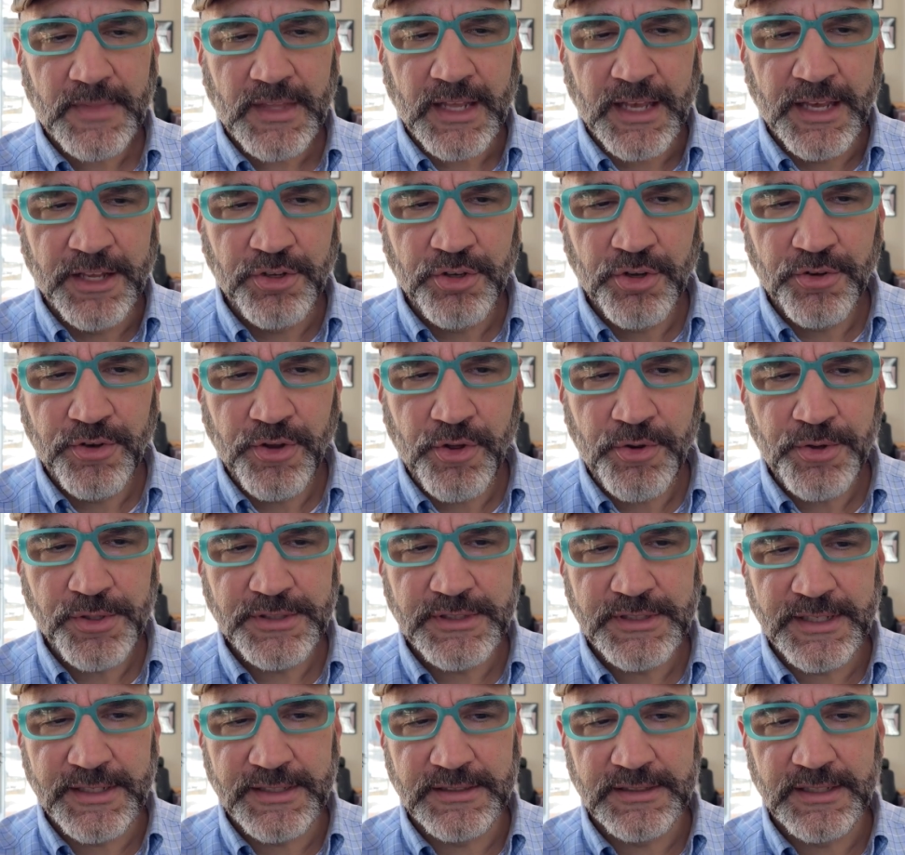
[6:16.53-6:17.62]
you'll
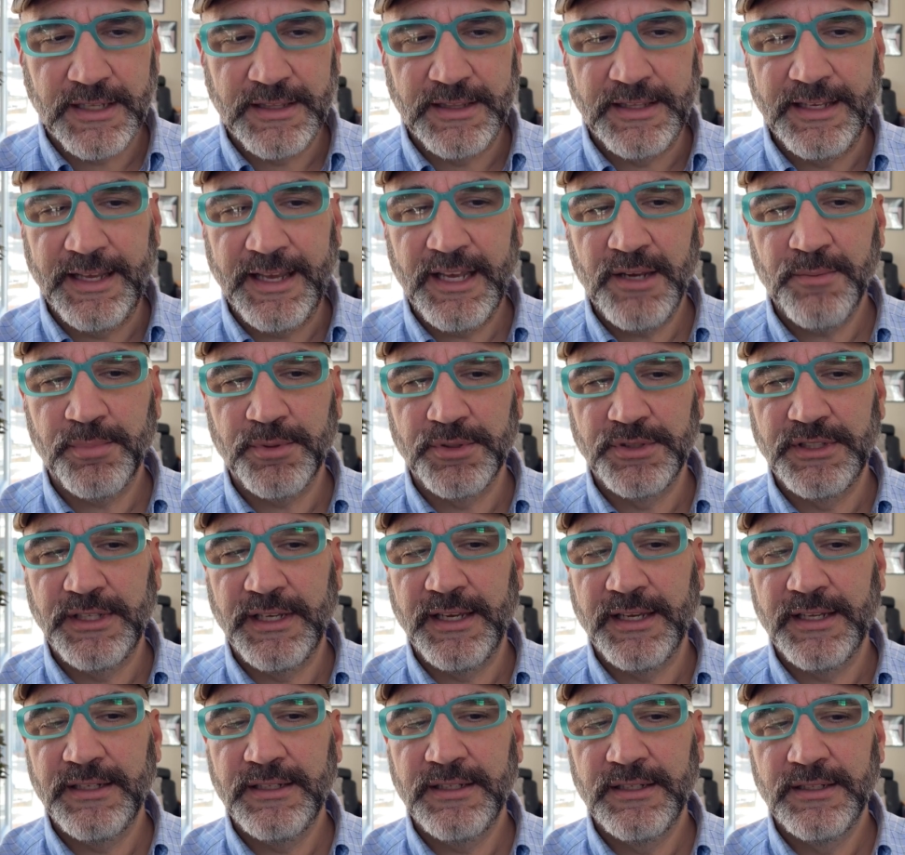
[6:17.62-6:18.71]
notice that it's got the
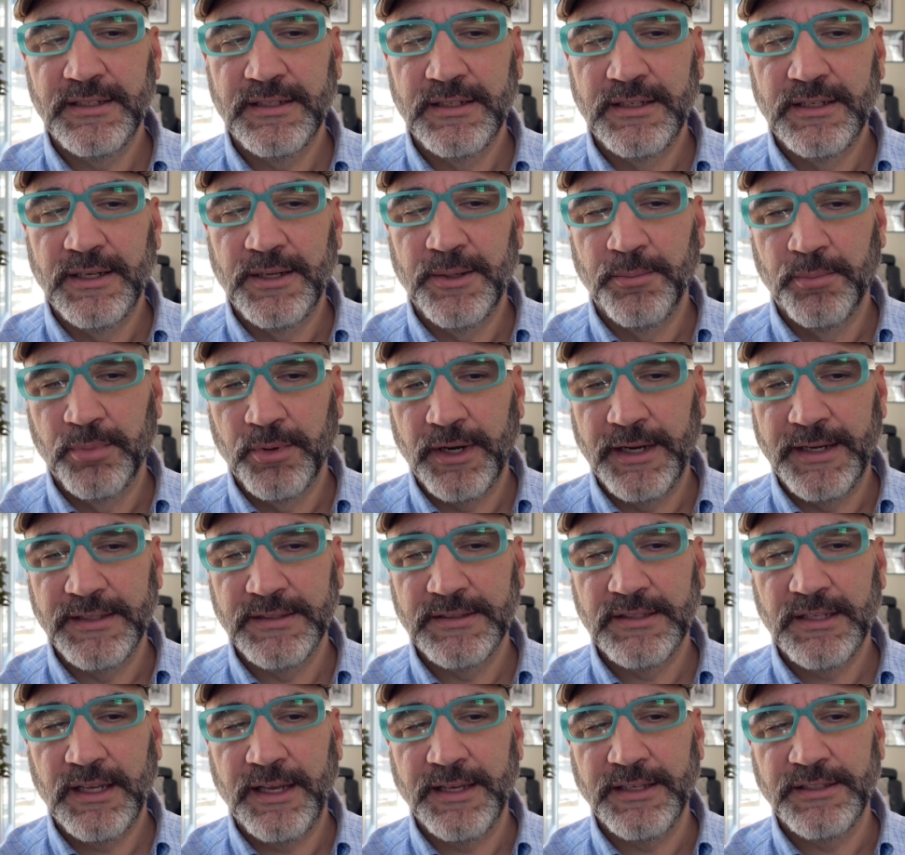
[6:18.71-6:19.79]
ampersand Brian
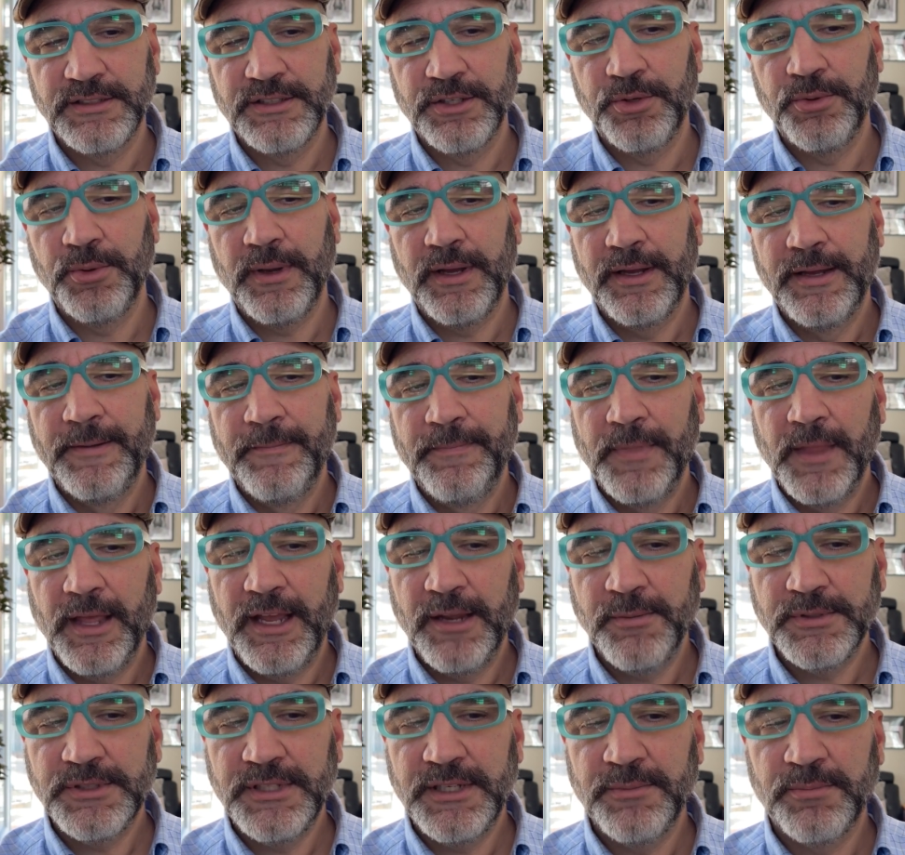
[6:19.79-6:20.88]
Sykes. So
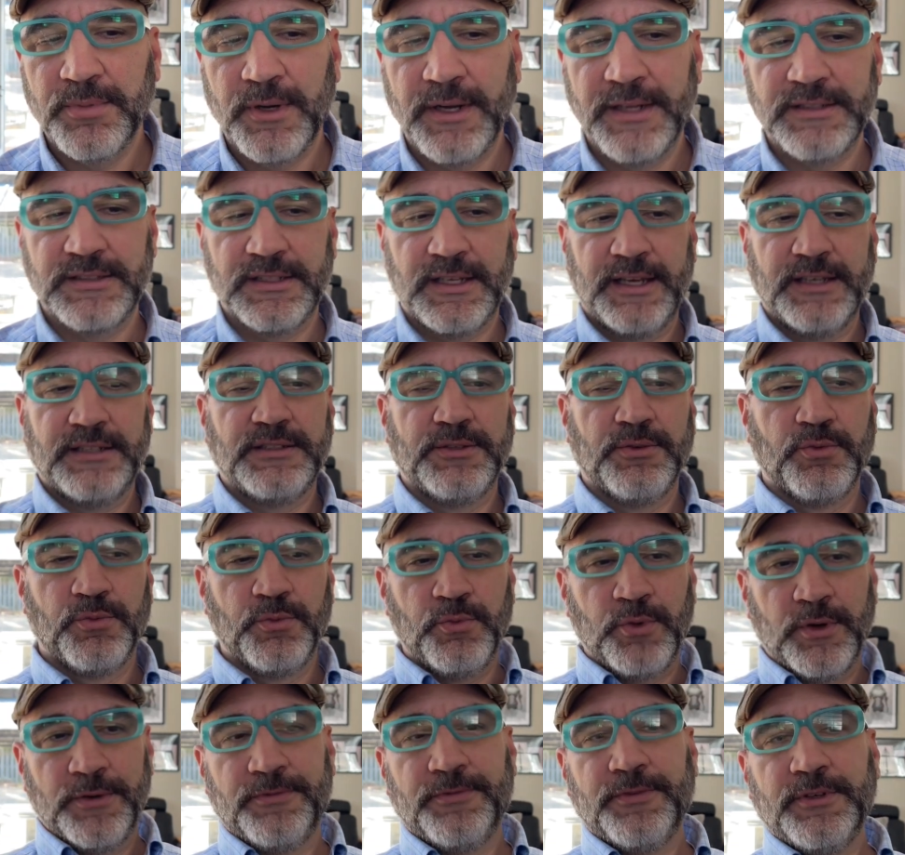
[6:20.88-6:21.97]
ampersand Brian Sykes
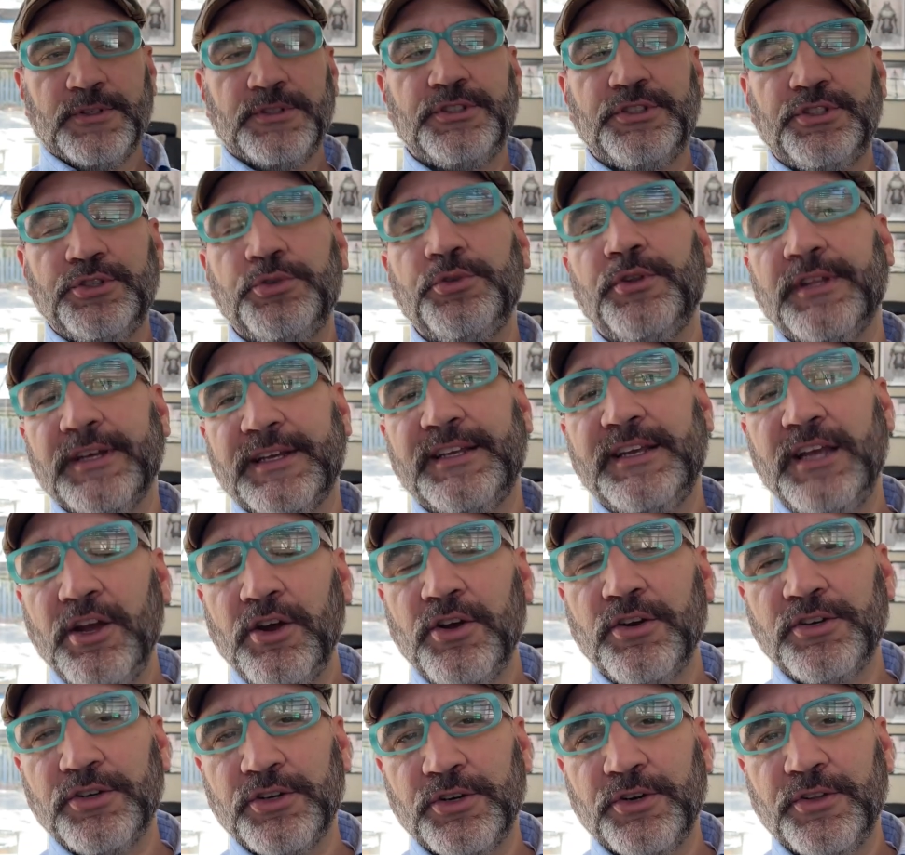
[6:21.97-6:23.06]
refers to the
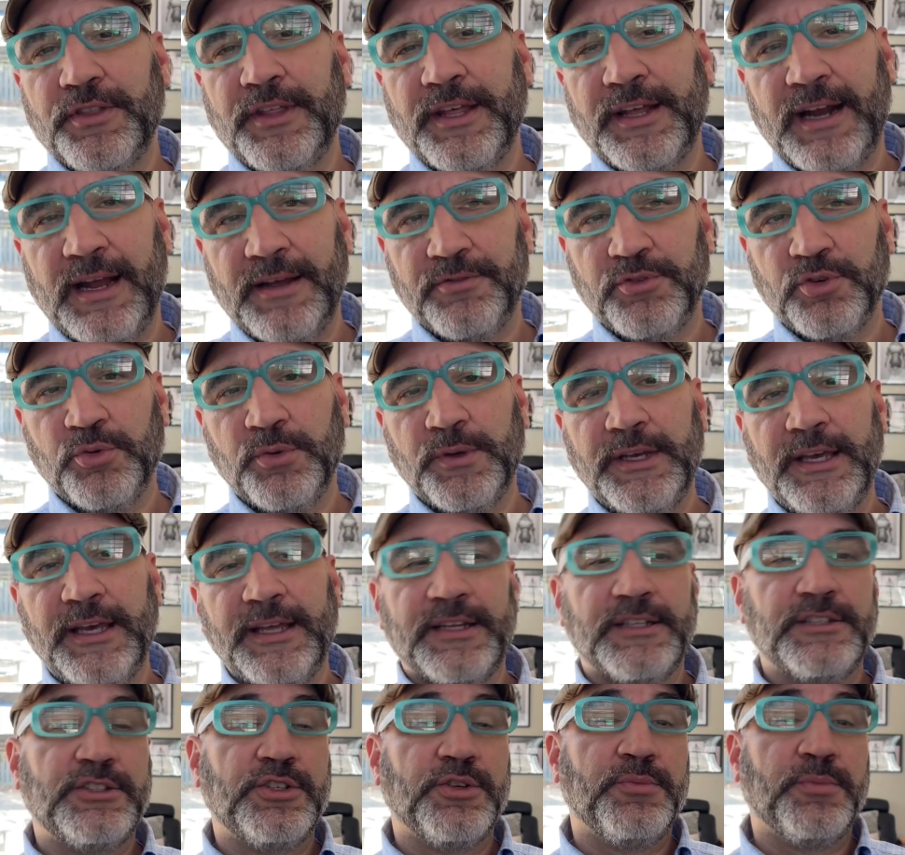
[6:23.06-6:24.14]
character that I
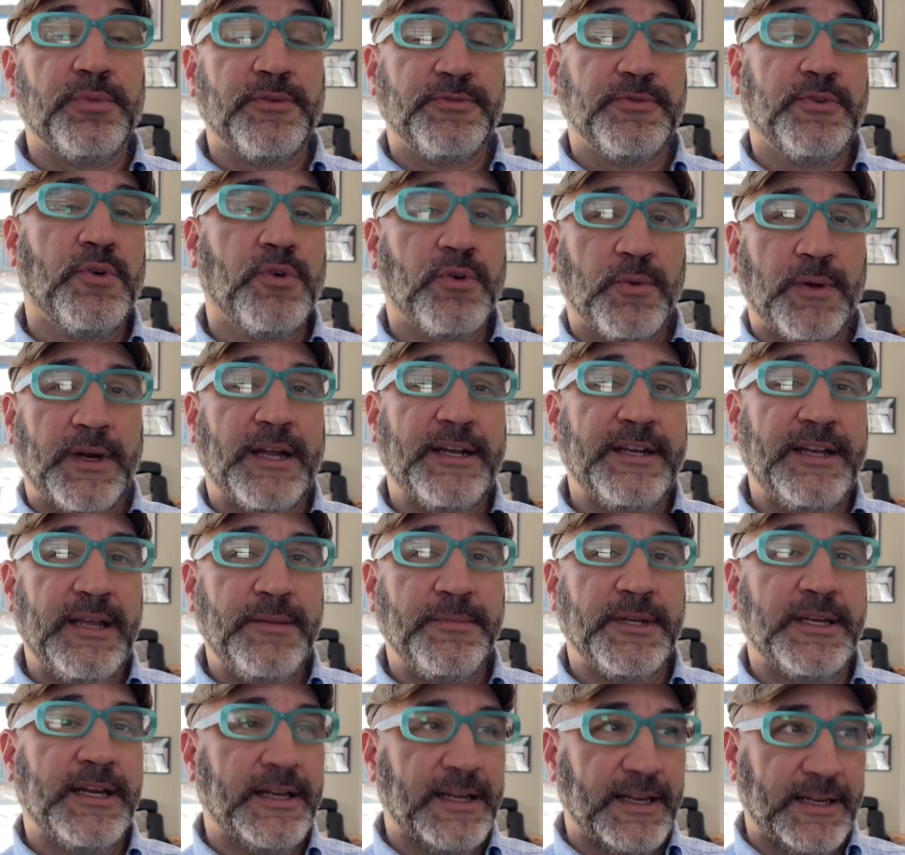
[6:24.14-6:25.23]
created. So before, when I
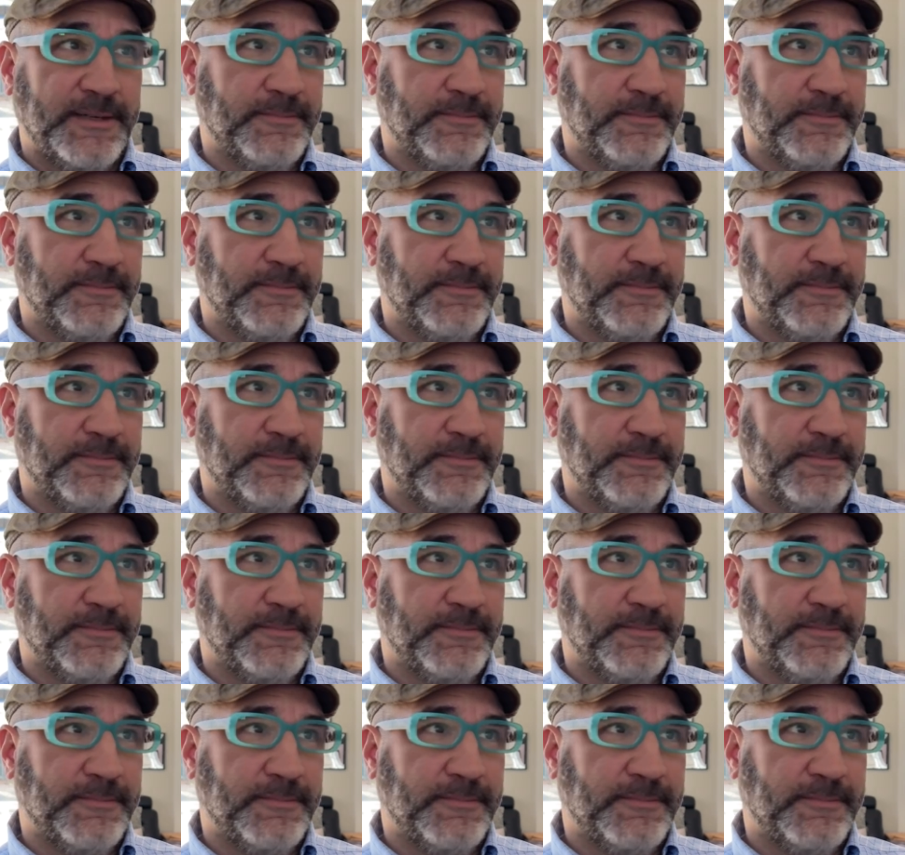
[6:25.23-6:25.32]
named it